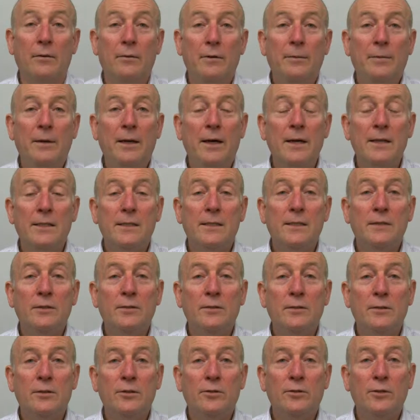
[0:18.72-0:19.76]
We've been asked
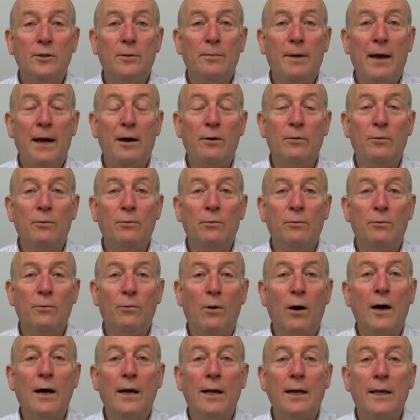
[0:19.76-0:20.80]
to talk about
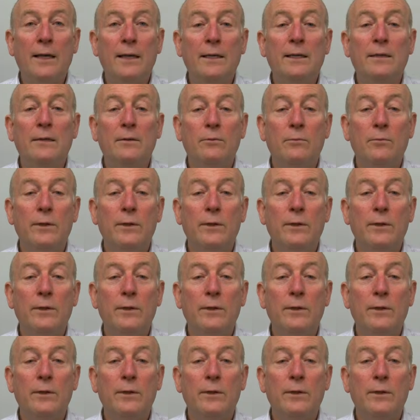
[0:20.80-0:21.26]
why